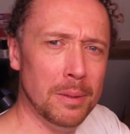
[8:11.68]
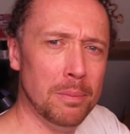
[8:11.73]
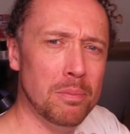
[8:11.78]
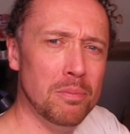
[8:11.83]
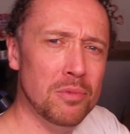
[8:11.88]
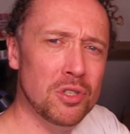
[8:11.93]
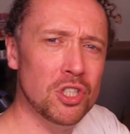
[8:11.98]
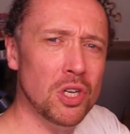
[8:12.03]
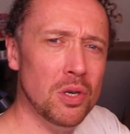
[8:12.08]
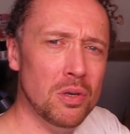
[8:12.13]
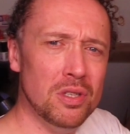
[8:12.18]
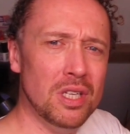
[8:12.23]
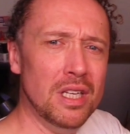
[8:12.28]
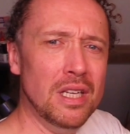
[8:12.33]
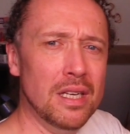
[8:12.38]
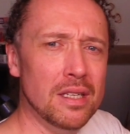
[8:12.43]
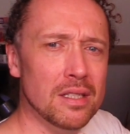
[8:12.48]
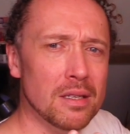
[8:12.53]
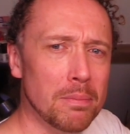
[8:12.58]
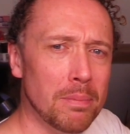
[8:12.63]
Shooting
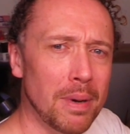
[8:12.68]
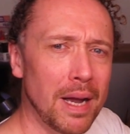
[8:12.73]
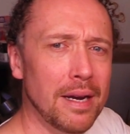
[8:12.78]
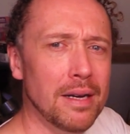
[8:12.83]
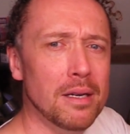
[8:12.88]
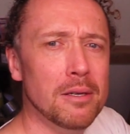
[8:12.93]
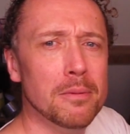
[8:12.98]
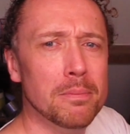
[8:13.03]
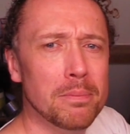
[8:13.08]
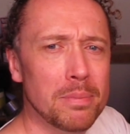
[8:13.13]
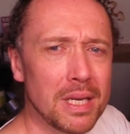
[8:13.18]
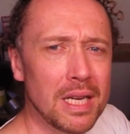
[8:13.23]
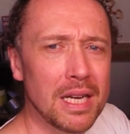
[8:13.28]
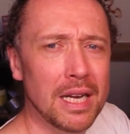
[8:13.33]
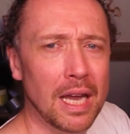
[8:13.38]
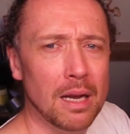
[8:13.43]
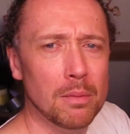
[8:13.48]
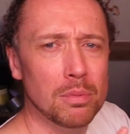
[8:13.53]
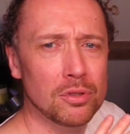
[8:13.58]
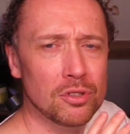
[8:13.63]
is about being
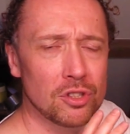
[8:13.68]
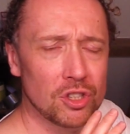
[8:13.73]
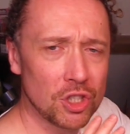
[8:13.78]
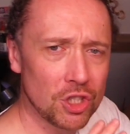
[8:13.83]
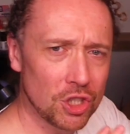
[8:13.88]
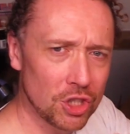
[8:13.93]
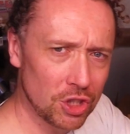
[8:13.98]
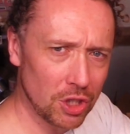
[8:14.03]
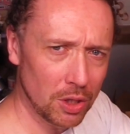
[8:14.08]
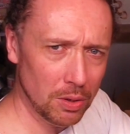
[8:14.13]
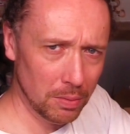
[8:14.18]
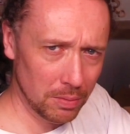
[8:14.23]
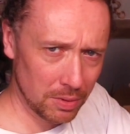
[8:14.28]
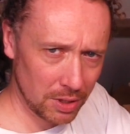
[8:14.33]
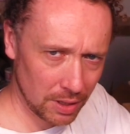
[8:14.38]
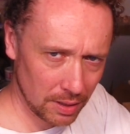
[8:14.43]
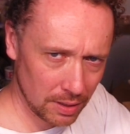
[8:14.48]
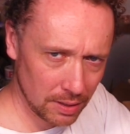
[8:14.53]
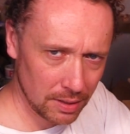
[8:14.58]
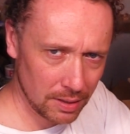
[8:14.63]
able to shoot.